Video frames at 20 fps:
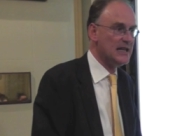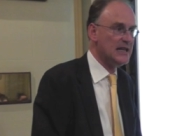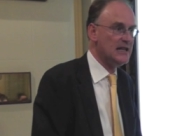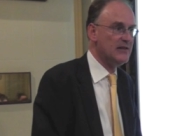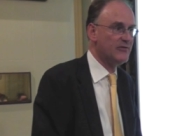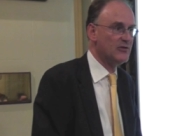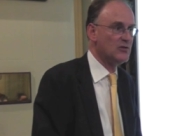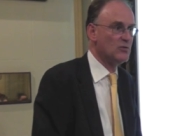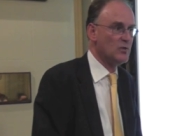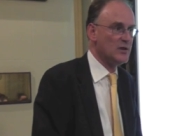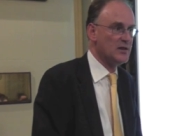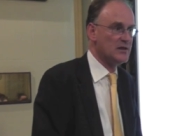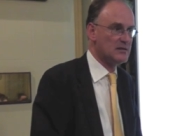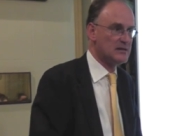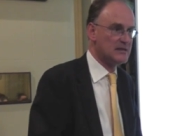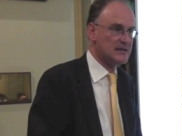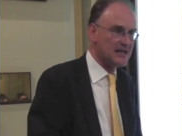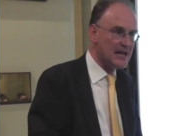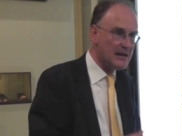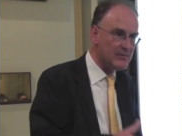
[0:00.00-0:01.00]
even with
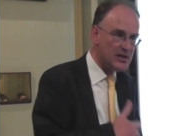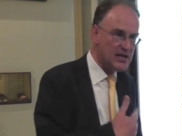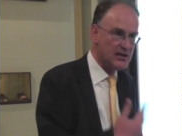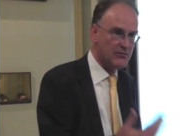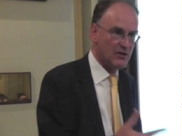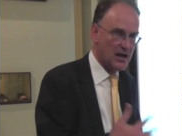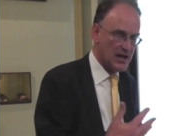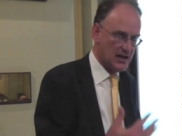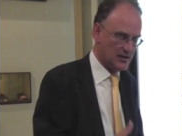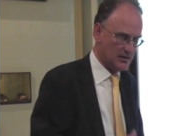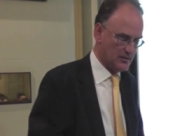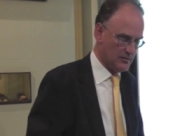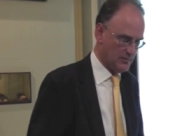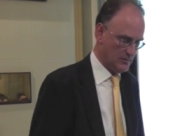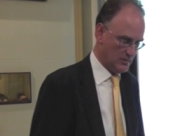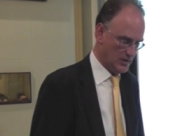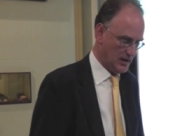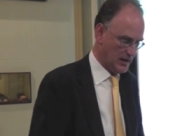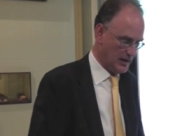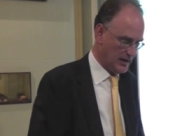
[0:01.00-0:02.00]

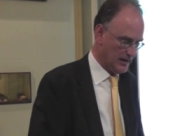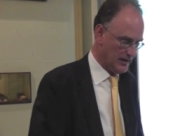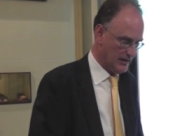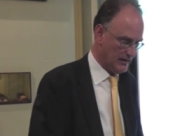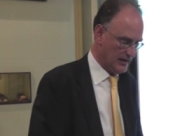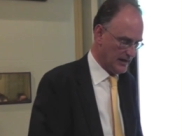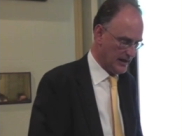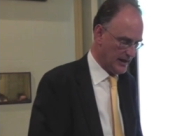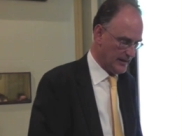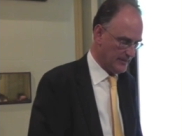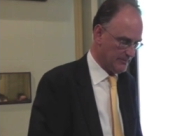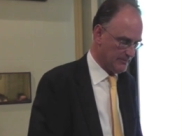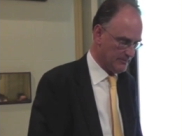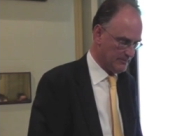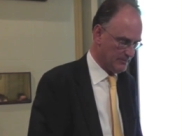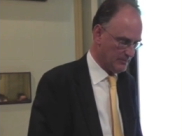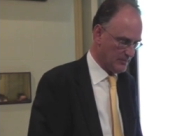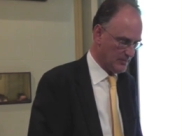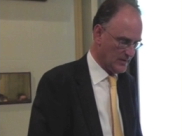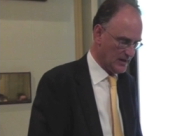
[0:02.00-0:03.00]
semi-random uh,
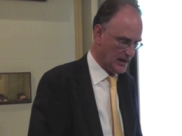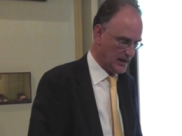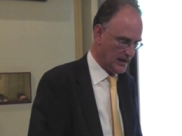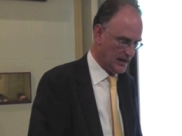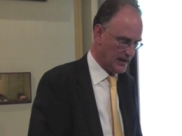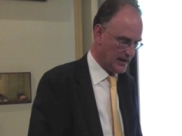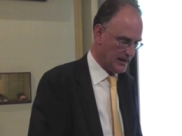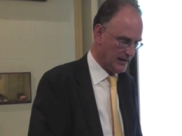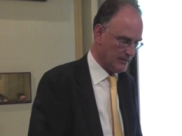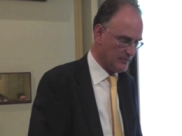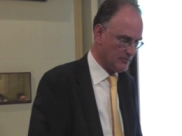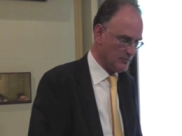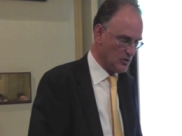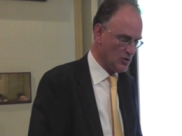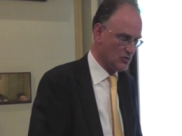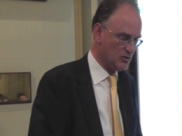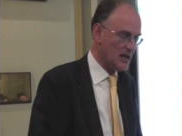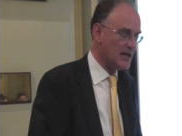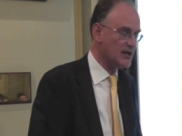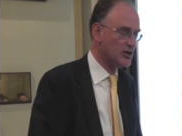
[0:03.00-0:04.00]
um, uh,
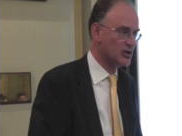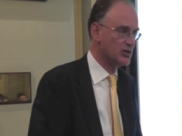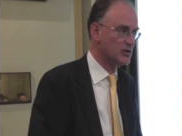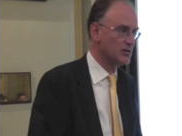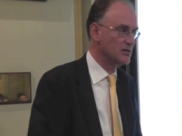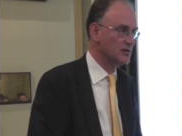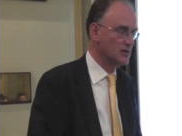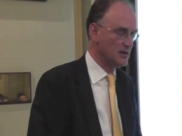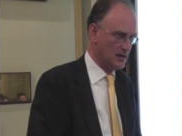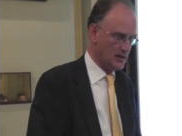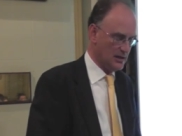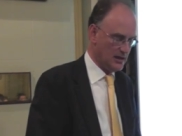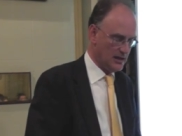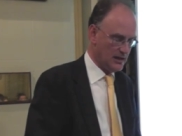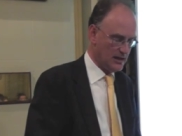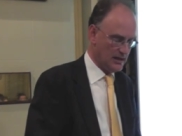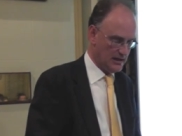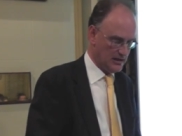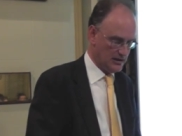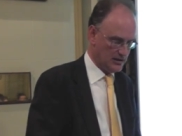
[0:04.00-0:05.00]
mutation
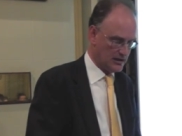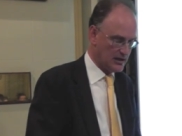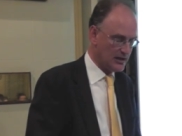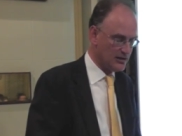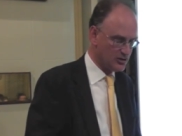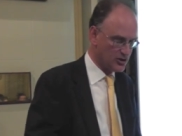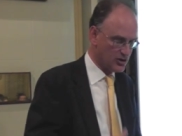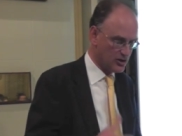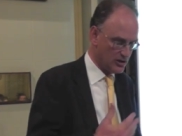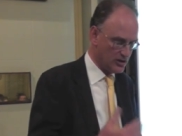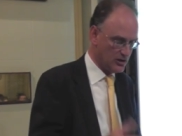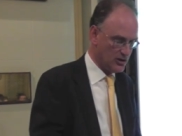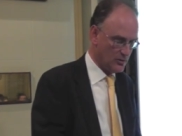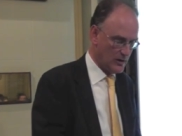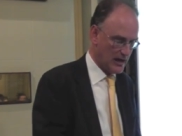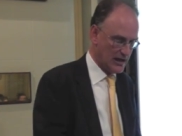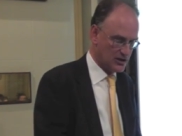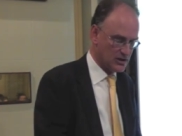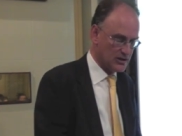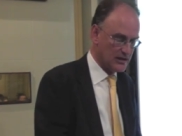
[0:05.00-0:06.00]
uh, in culture,
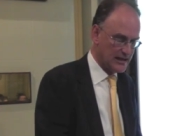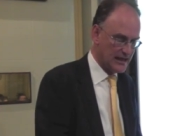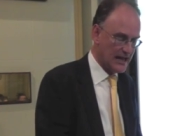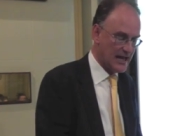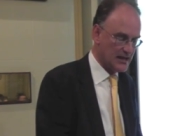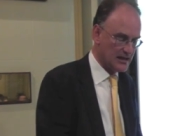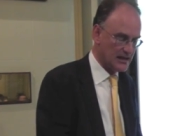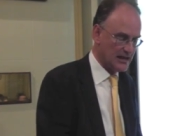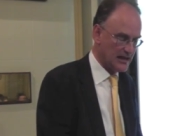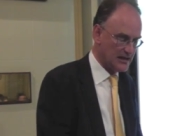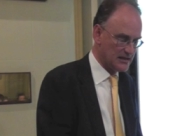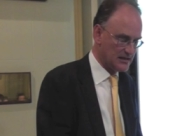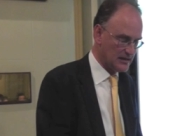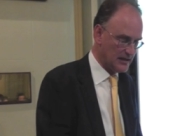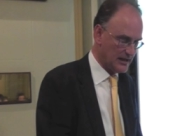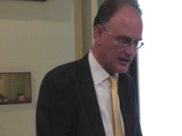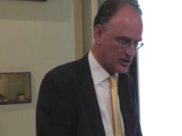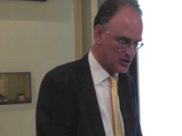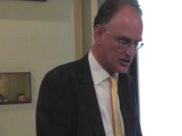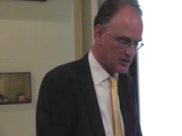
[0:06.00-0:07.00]
you actually can get
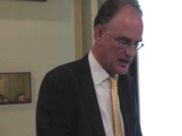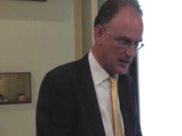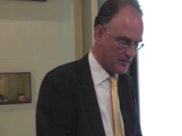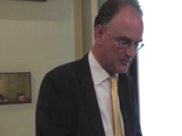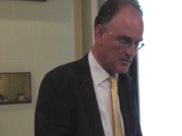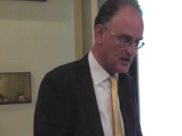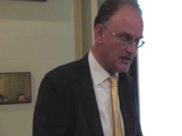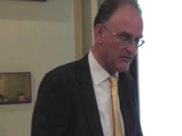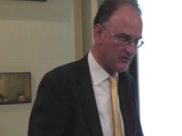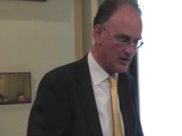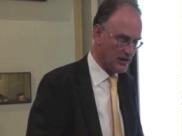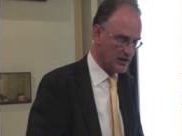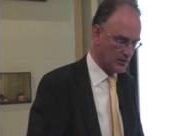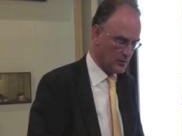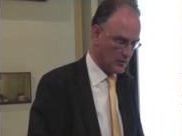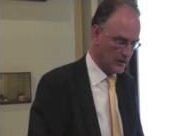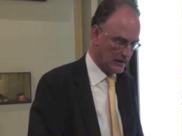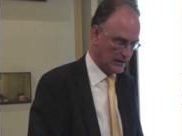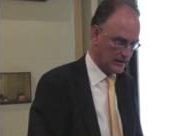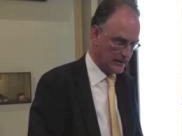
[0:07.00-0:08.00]
selection happening very
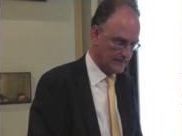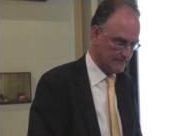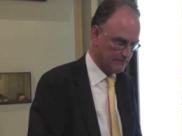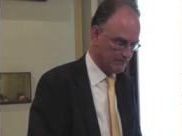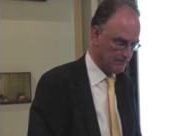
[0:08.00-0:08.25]
quickly.